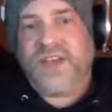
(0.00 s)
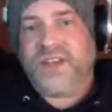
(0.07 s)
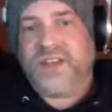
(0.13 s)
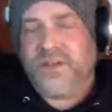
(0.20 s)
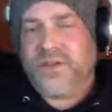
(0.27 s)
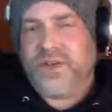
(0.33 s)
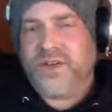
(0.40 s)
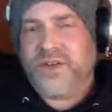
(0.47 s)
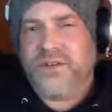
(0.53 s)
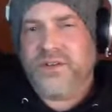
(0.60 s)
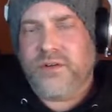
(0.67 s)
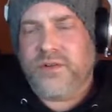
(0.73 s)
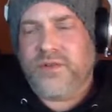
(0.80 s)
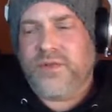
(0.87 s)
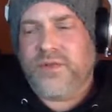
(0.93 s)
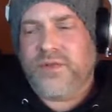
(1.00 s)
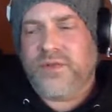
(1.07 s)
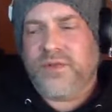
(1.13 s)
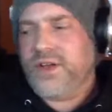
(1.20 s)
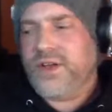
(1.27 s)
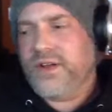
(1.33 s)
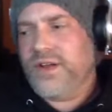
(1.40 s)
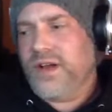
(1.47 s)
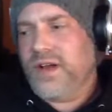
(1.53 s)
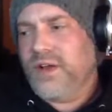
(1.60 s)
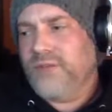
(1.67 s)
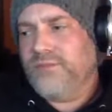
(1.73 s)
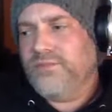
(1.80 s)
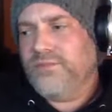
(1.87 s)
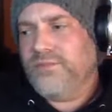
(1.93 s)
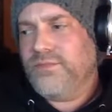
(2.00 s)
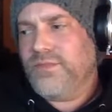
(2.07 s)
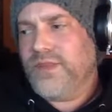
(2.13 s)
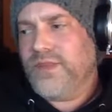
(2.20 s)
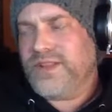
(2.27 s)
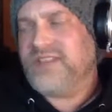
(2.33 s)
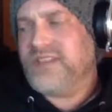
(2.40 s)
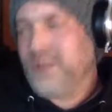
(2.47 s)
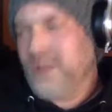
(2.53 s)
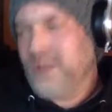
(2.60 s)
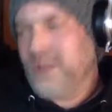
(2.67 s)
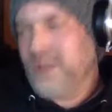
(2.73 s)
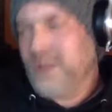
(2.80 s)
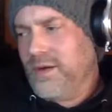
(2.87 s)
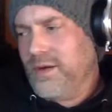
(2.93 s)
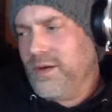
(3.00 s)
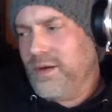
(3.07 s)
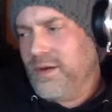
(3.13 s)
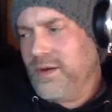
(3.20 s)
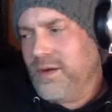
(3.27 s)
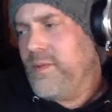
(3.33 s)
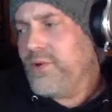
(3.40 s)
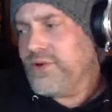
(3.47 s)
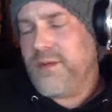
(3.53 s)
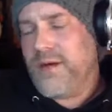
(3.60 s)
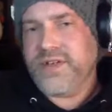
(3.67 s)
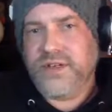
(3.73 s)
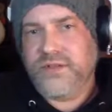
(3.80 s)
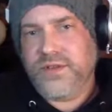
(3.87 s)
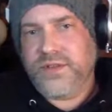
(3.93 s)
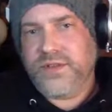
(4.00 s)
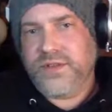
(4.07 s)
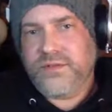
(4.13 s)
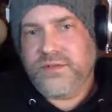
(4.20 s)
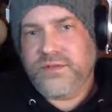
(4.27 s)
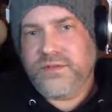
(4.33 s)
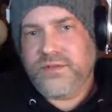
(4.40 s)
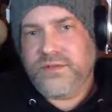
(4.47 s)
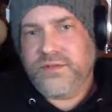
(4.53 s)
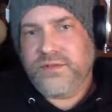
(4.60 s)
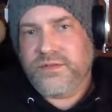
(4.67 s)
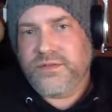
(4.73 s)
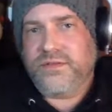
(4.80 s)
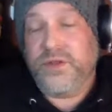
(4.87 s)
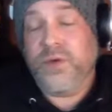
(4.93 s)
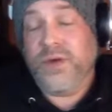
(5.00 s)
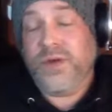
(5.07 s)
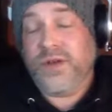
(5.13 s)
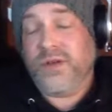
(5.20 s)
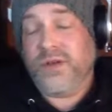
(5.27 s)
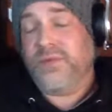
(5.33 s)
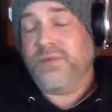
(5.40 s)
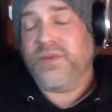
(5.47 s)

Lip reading: the other thing too I want to focus on. It takes a little bit more time, obviously, with doing them and with